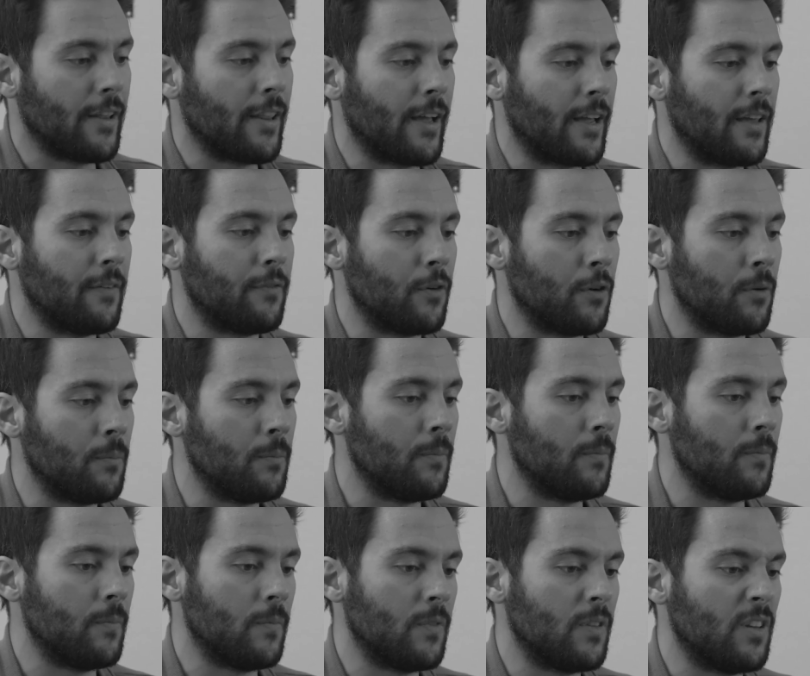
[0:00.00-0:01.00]
like
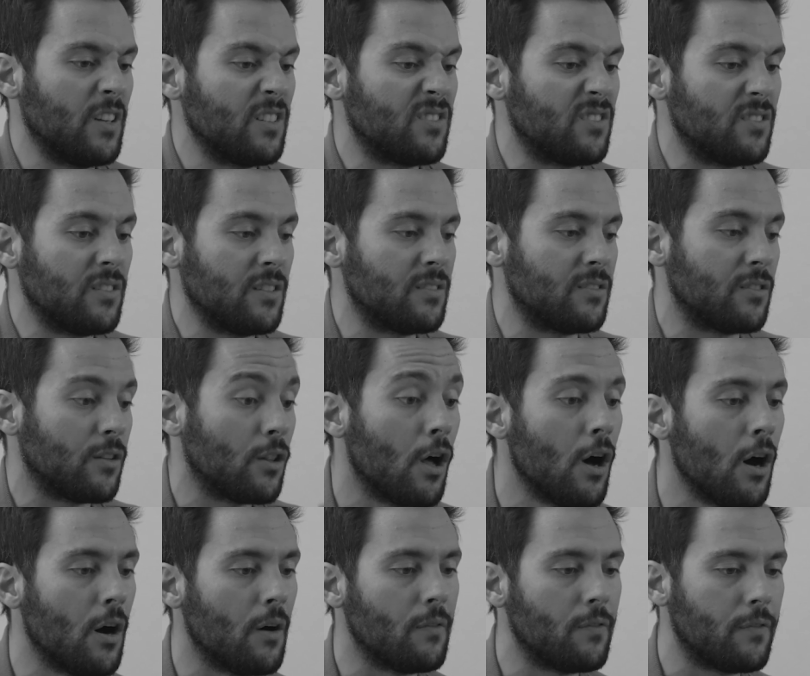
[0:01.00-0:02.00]
from this
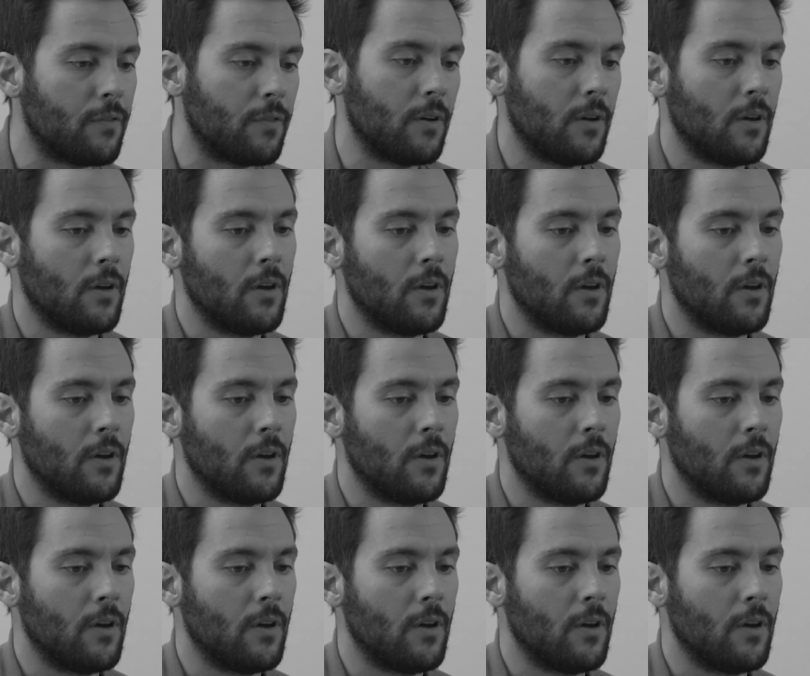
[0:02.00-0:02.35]
love.